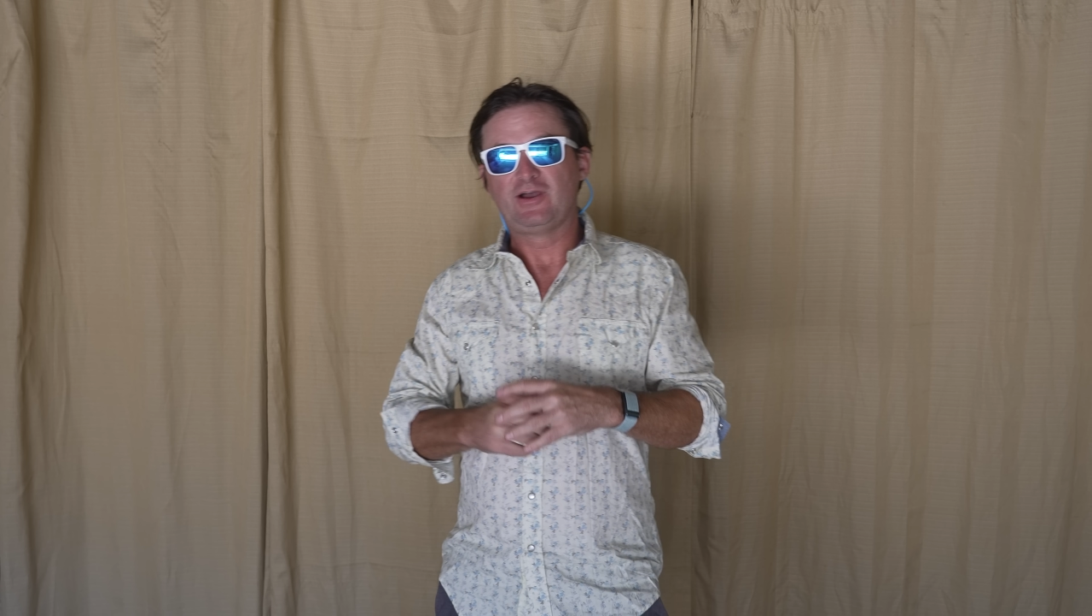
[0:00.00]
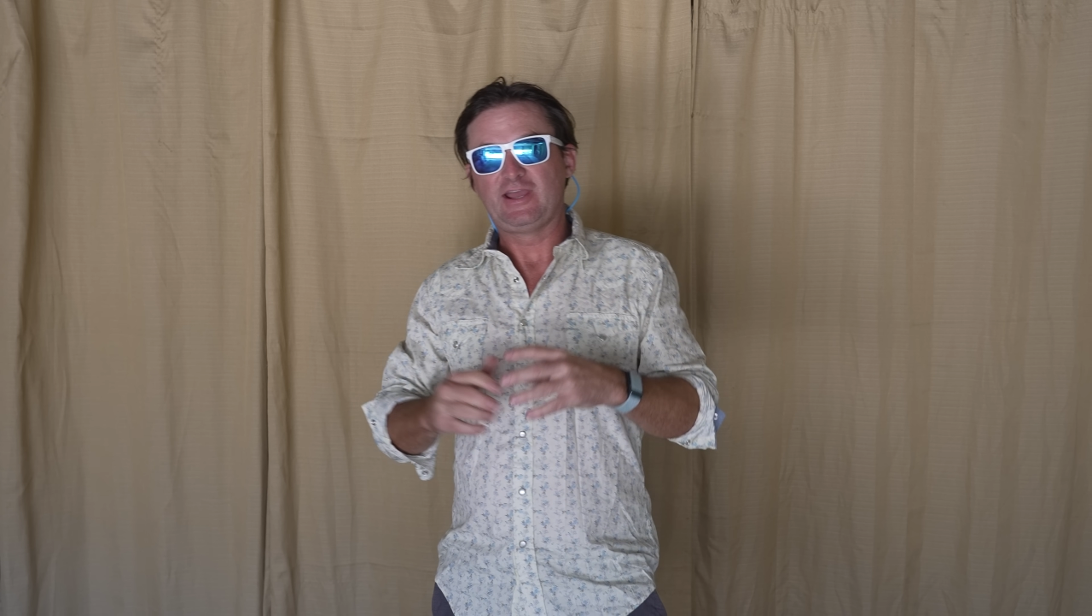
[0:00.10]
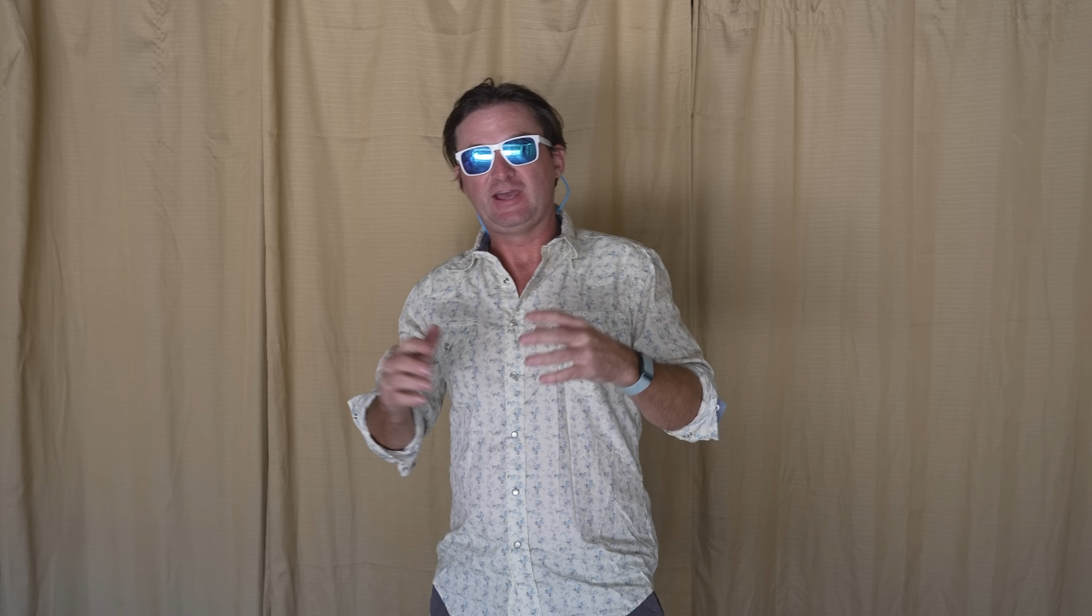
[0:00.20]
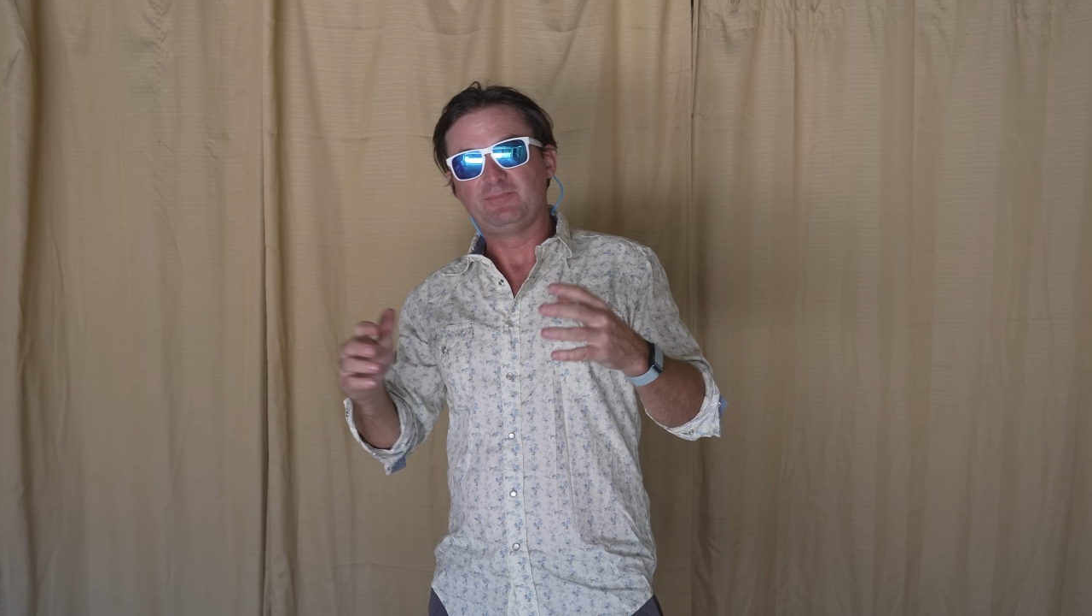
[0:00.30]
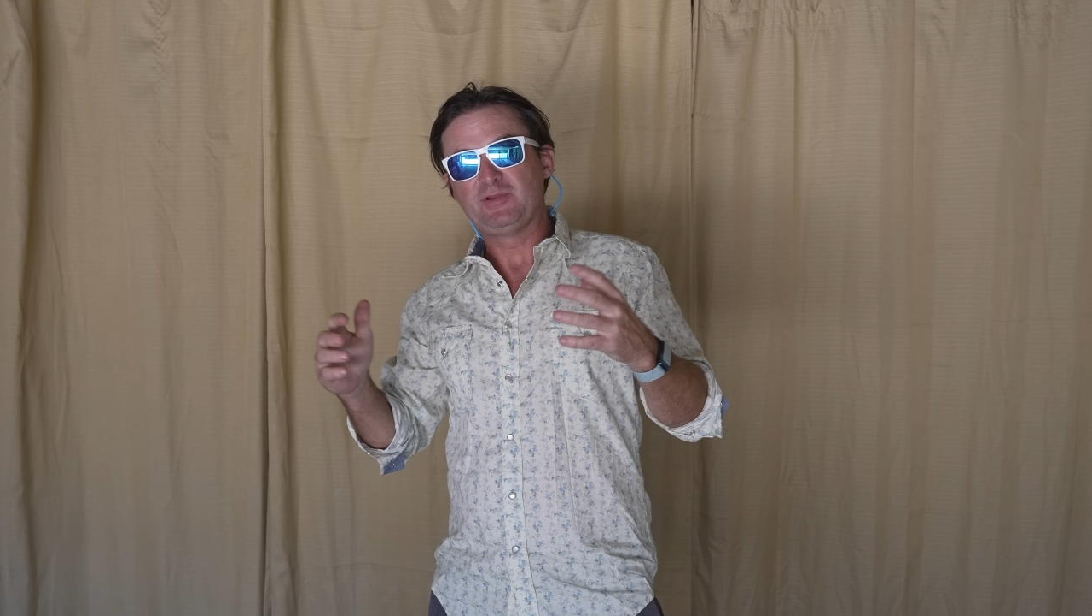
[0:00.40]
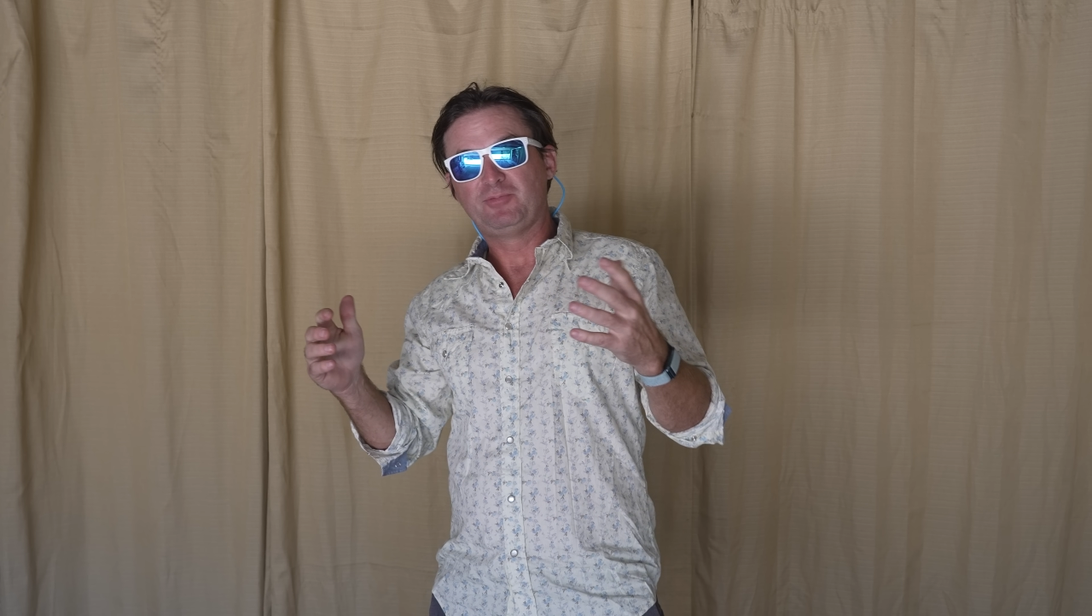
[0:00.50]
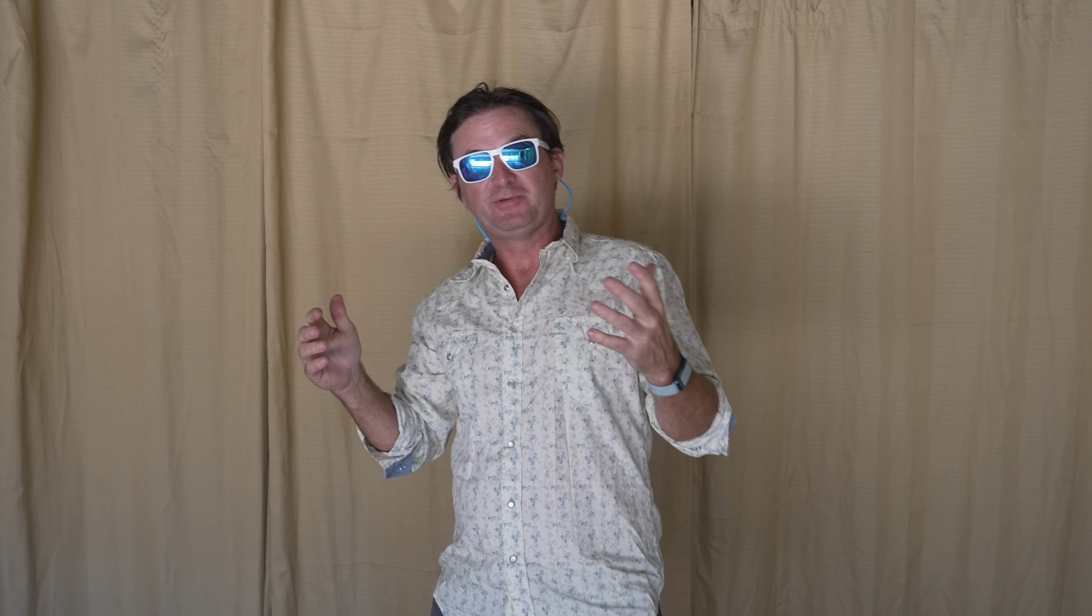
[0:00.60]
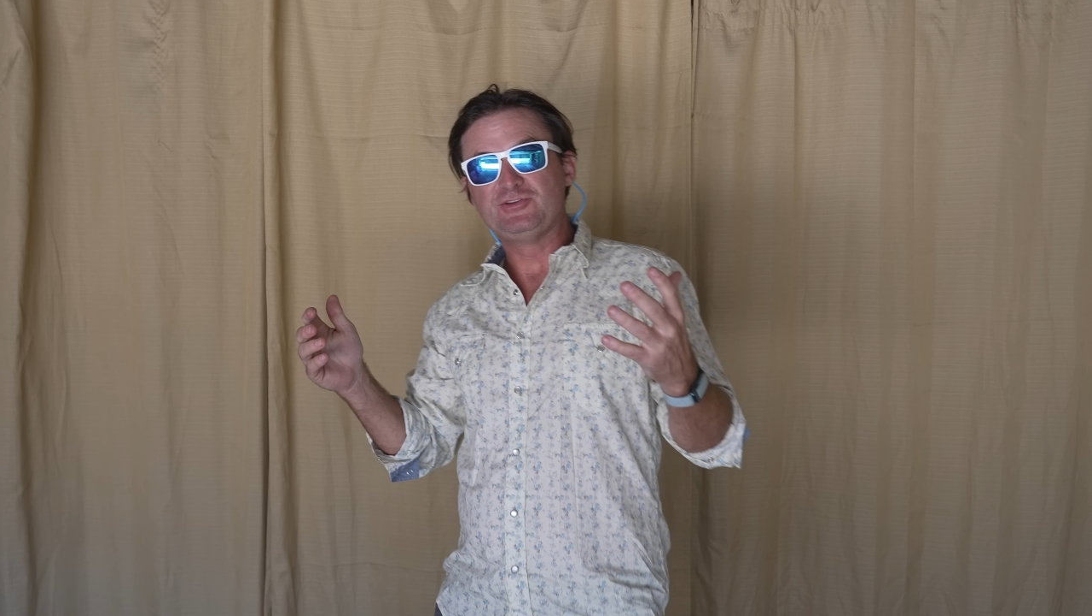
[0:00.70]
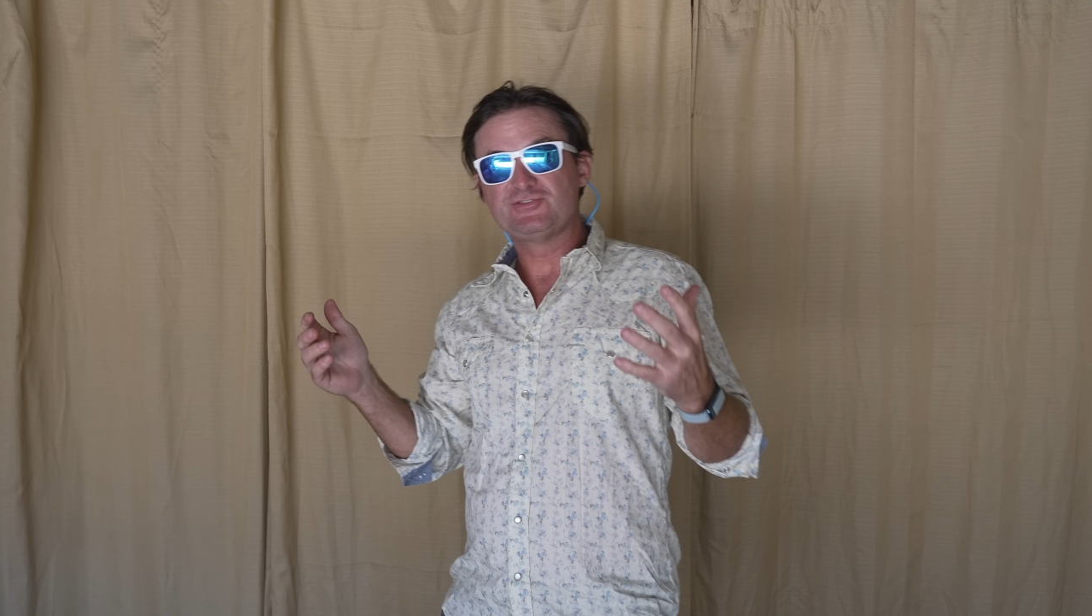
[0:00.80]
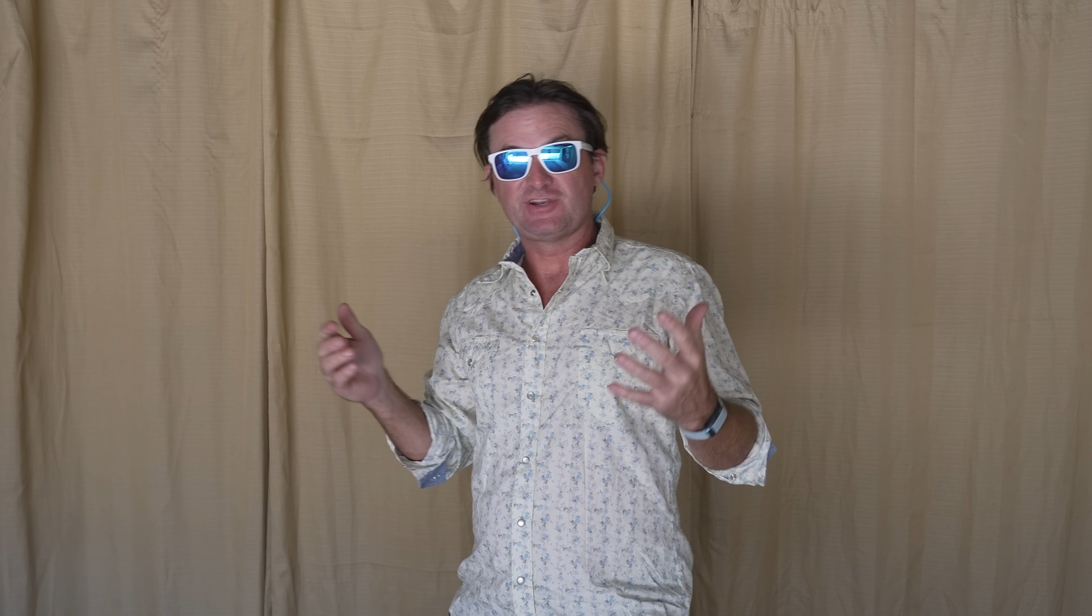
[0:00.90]
and people have
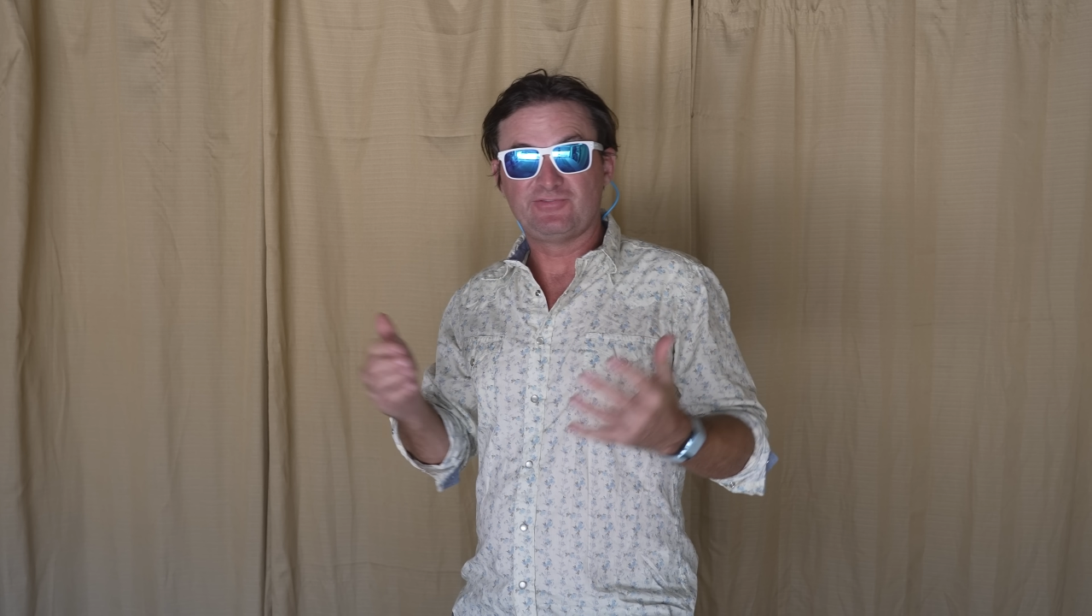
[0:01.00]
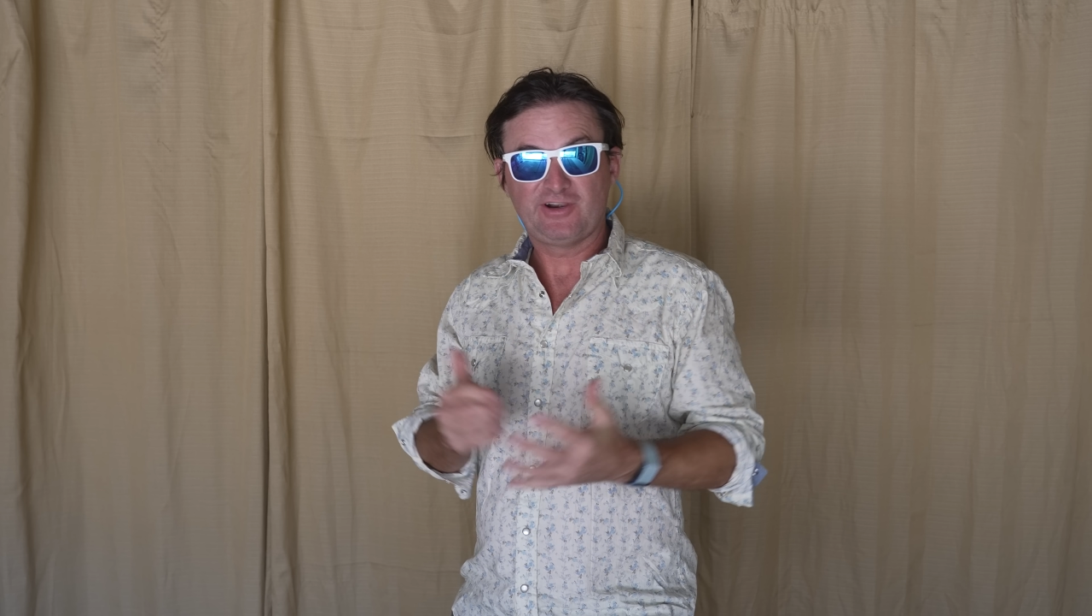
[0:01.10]
been using it